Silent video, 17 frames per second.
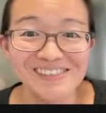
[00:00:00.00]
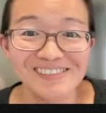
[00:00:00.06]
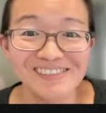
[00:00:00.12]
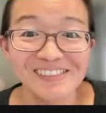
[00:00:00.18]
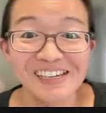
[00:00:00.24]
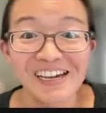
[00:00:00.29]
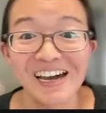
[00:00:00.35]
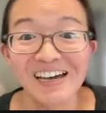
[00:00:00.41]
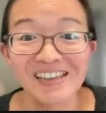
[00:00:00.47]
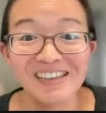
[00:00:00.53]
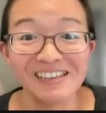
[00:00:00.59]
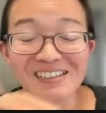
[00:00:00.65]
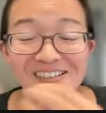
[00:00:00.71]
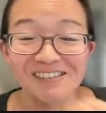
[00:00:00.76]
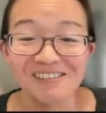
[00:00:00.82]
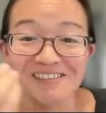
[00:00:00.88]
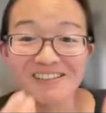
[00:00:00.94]

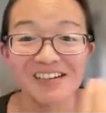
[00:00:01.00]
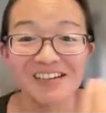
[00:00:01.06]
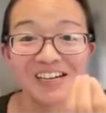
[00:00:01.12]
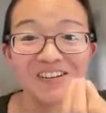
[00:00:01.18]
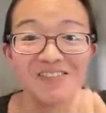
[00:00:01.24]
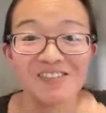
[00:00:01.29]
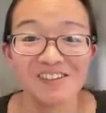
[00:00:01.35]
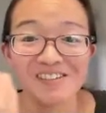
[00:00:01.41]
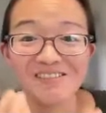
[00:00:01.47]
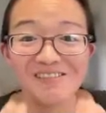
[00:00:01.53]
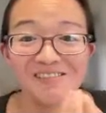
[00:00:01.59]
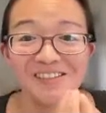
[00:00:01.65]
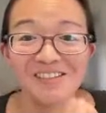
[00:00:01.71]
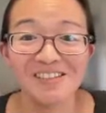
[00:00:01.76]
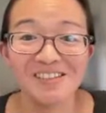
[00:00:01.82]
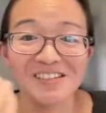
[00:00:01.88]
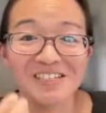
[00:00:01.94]
The kind of the
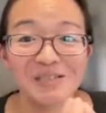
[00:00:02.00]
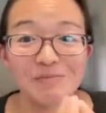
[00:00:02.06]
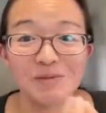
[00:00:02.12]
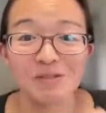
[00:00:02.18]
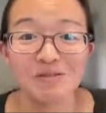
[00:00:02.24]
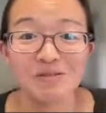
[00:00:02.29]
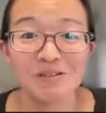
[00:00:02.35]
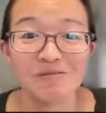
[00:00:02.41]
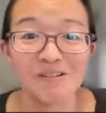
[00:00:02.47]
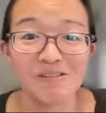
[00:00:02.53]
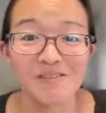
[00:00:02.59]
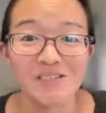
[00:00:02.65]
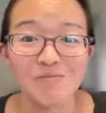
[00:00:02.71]
dissonance between what was